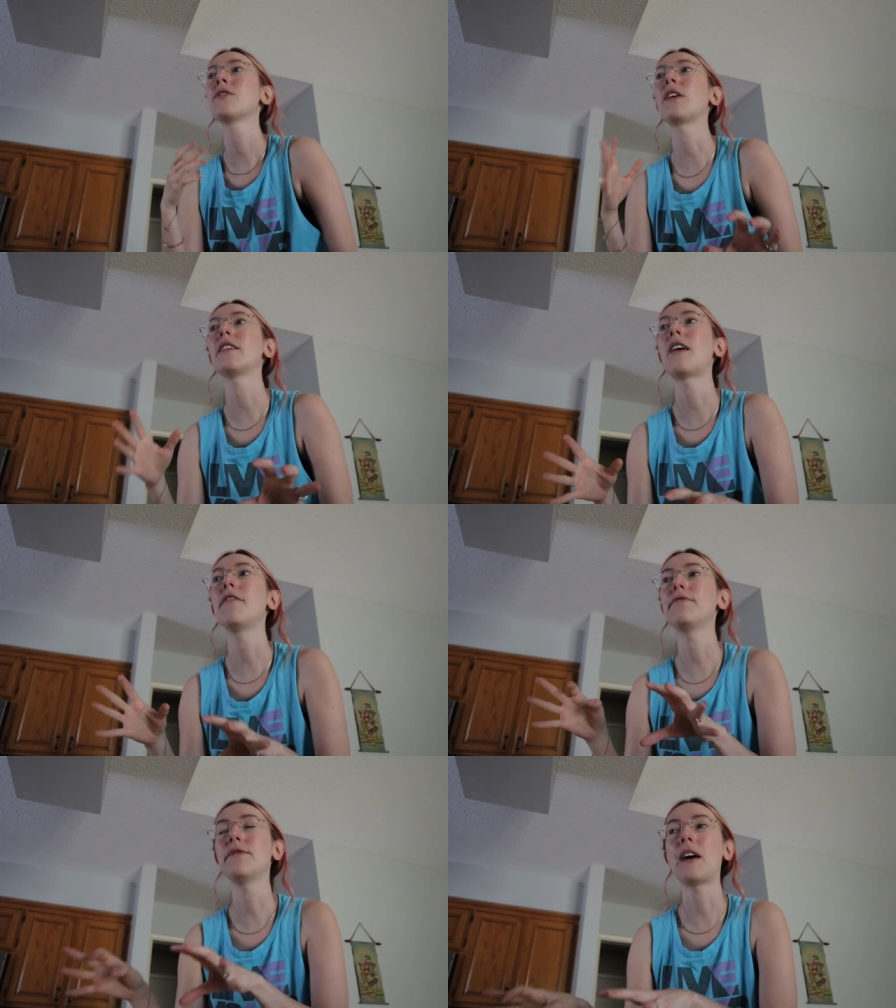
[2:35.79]
So I
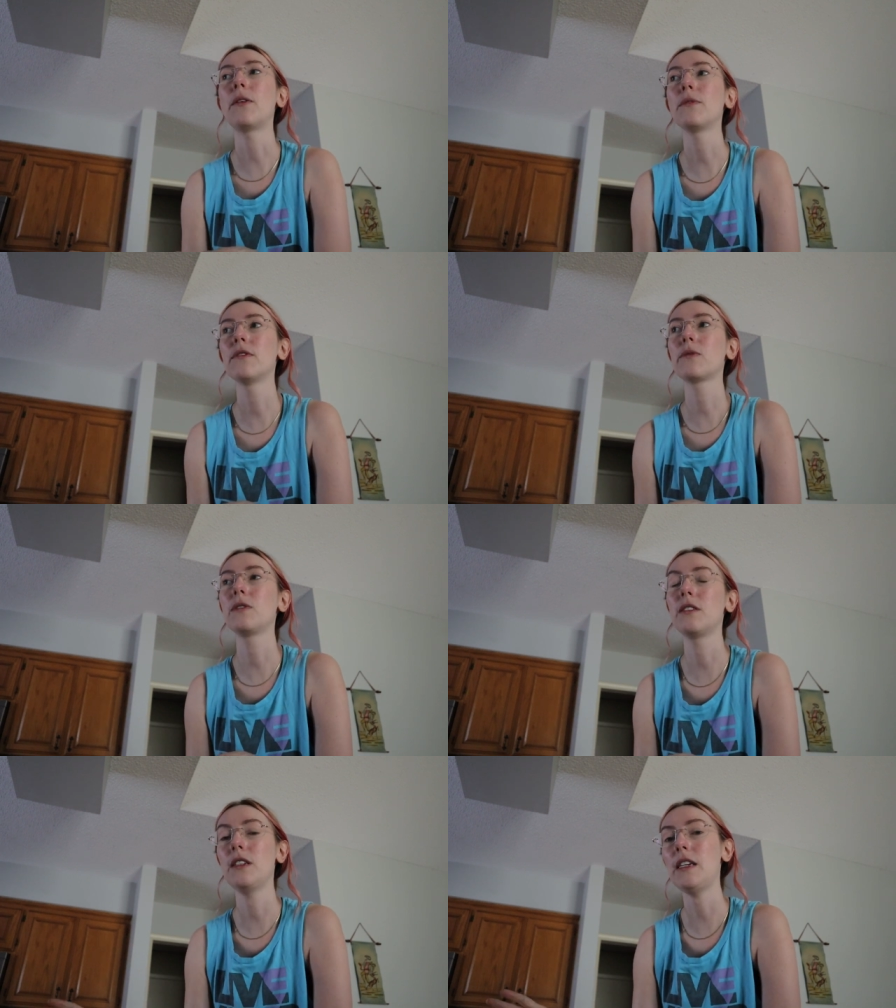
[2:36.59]
thought flowers
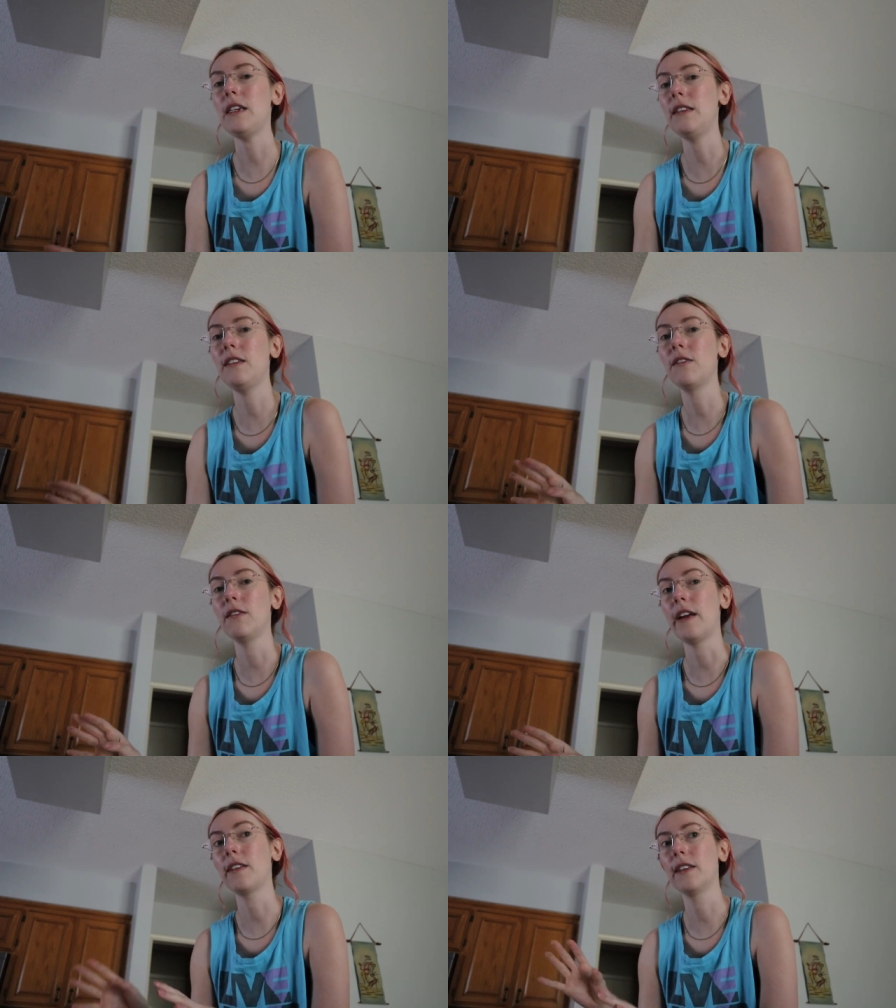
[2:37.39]
was an easier,
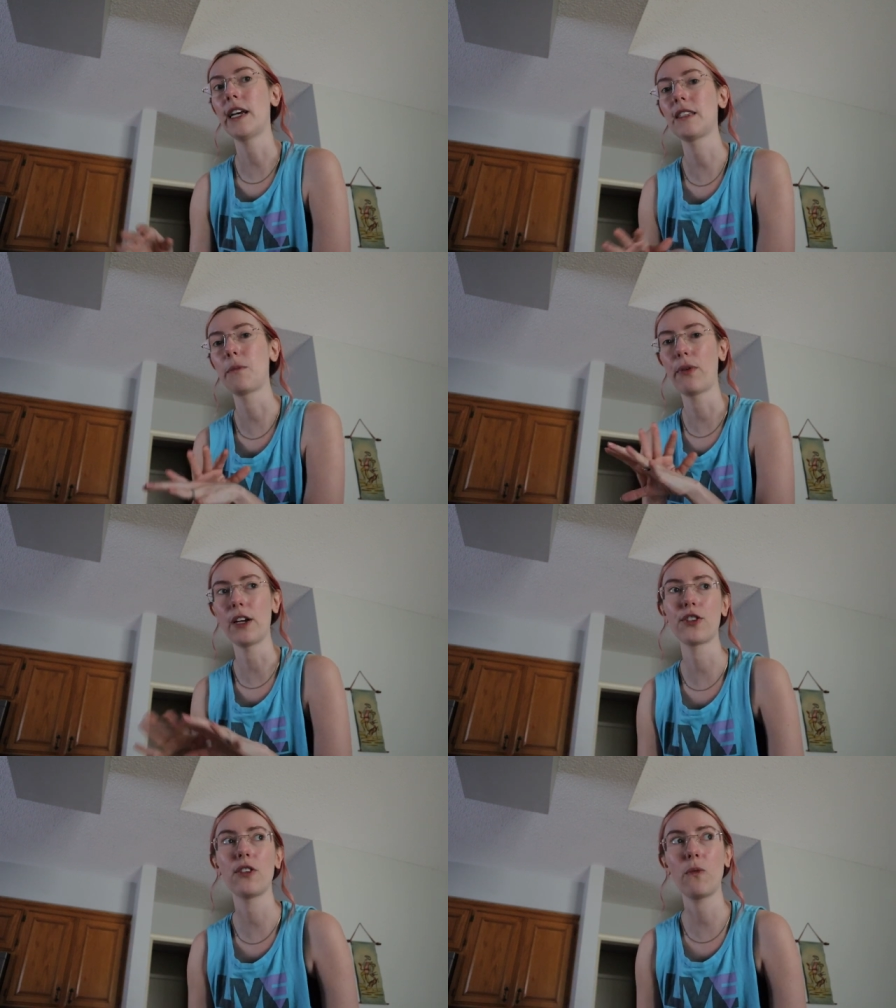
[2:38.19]
like less
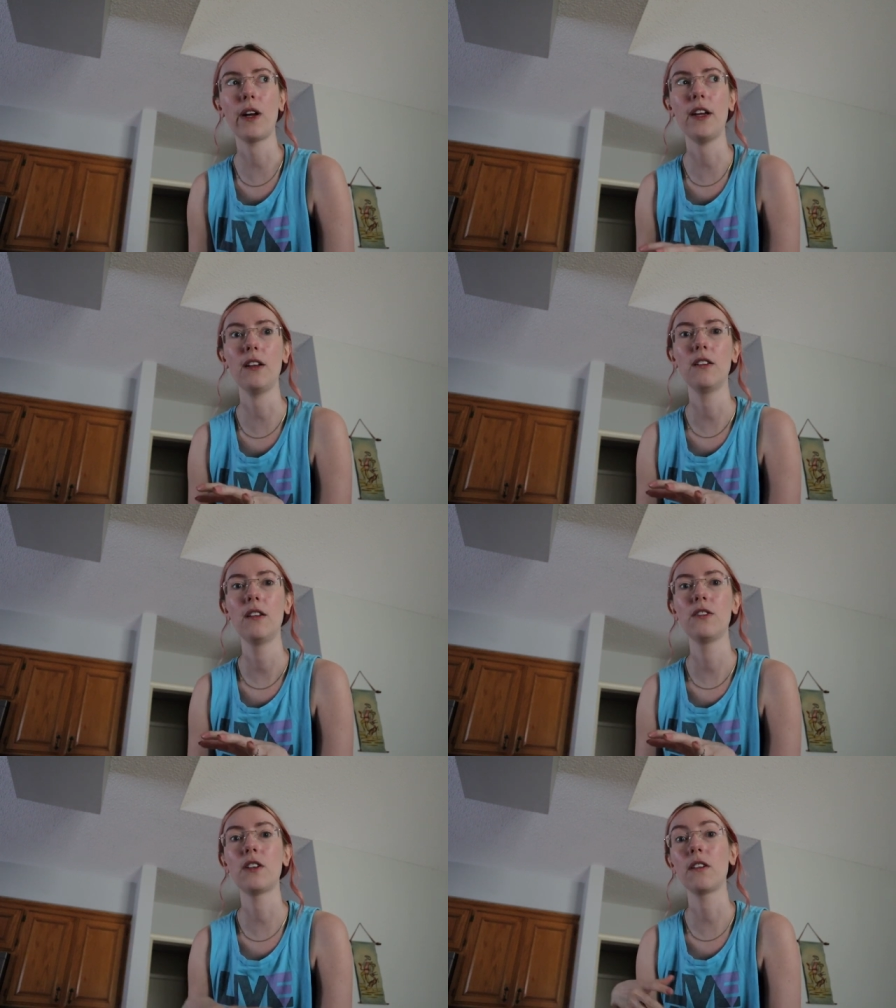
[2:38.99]
pressure way
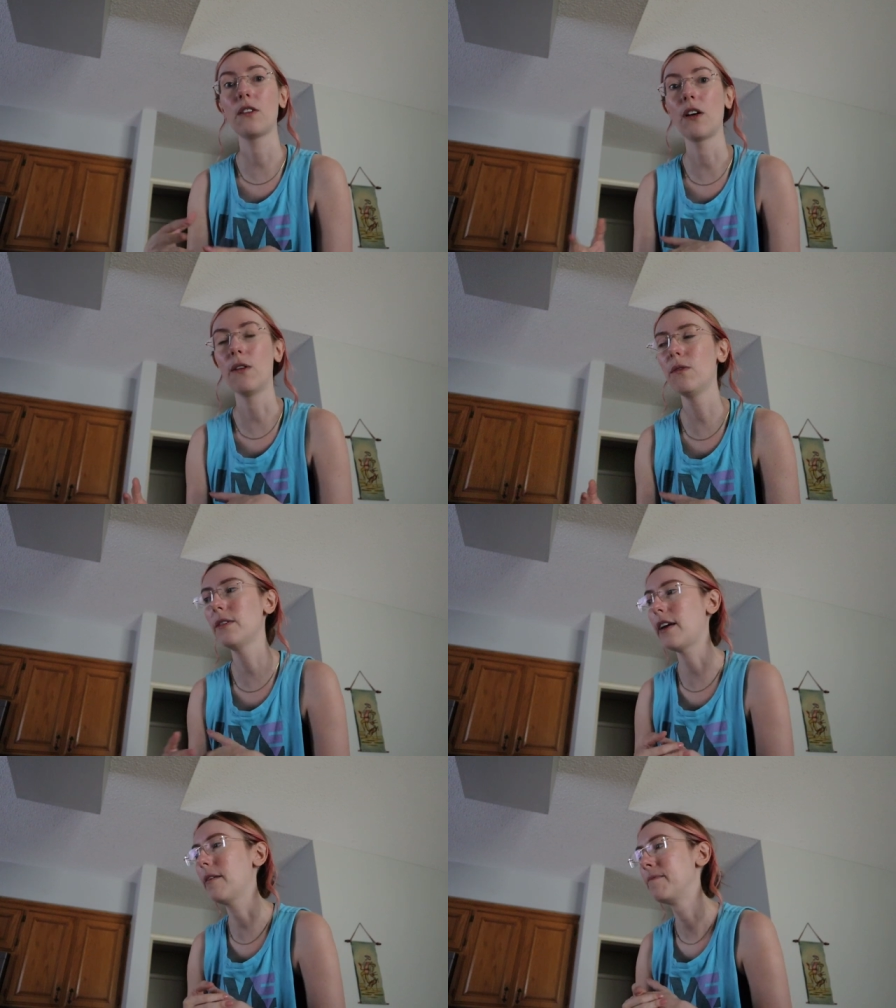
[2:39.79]
to go.
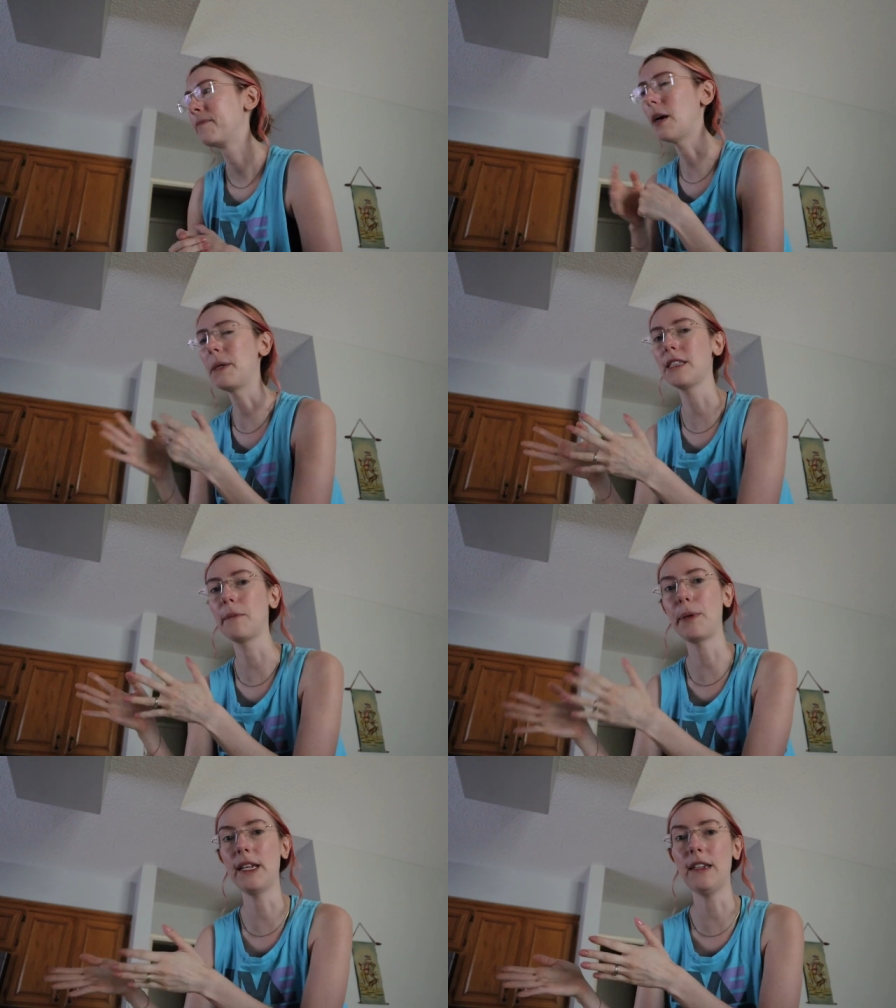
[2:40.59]
Like, I'm not
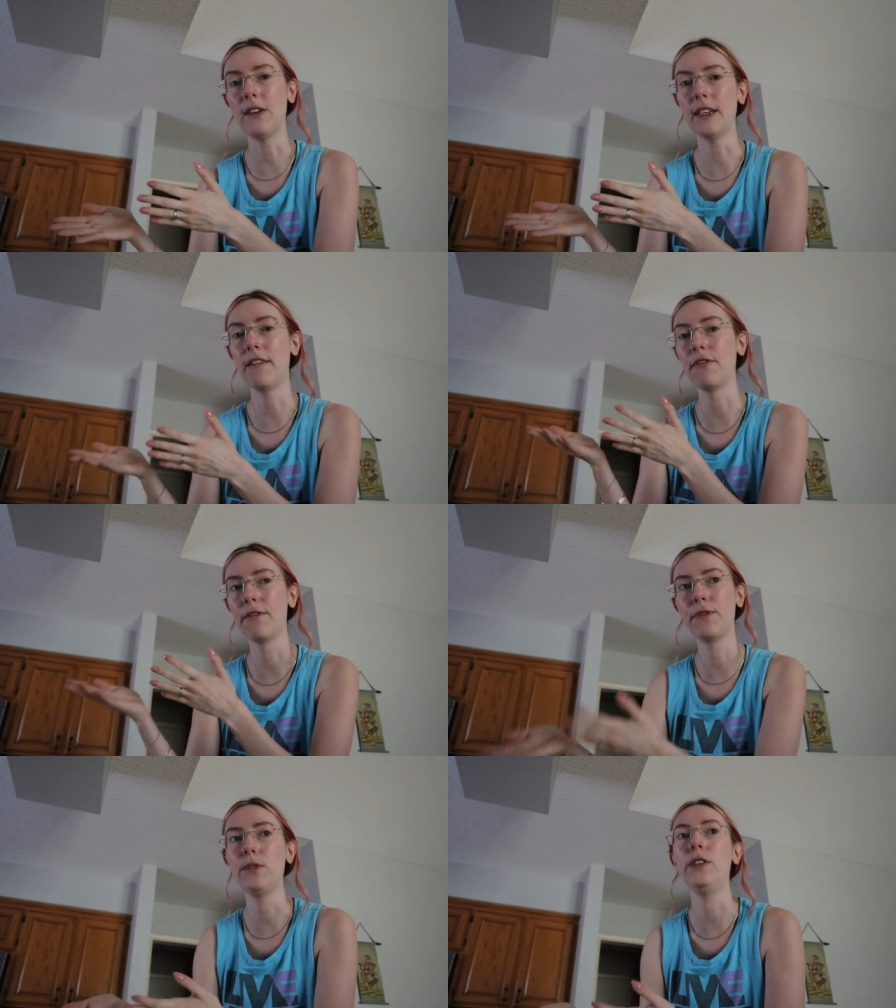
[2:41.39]
depending on that for
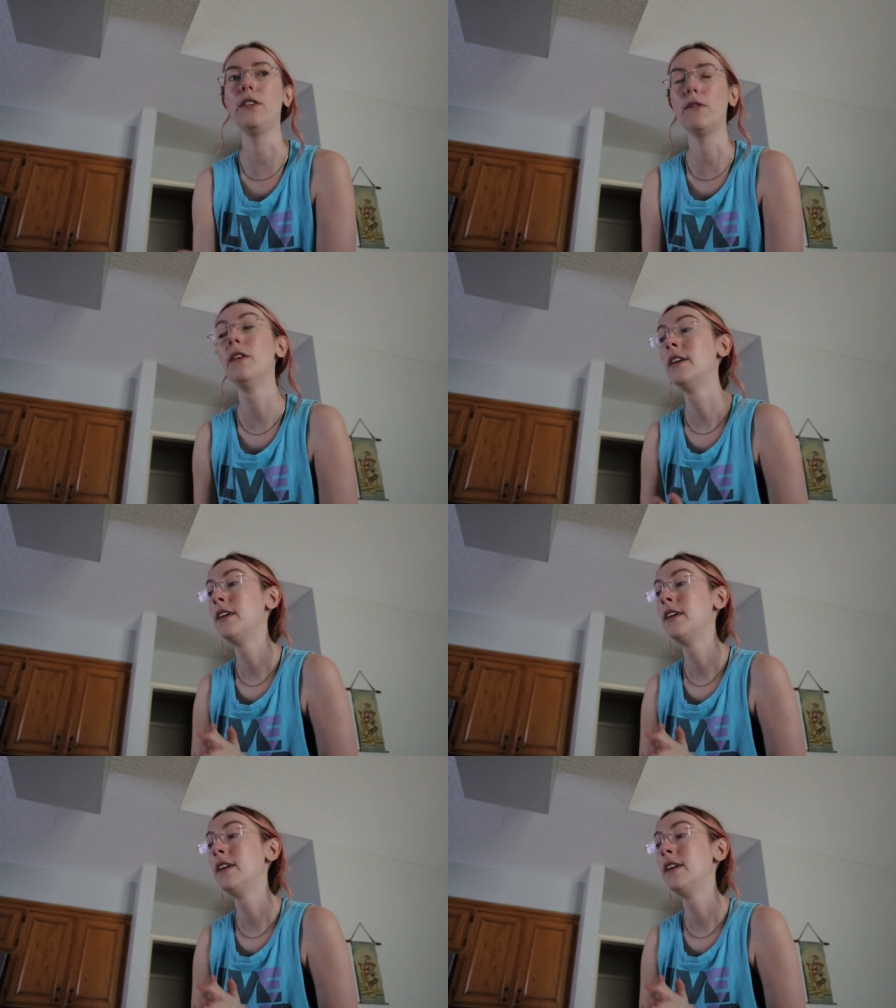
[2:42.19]
food, you know?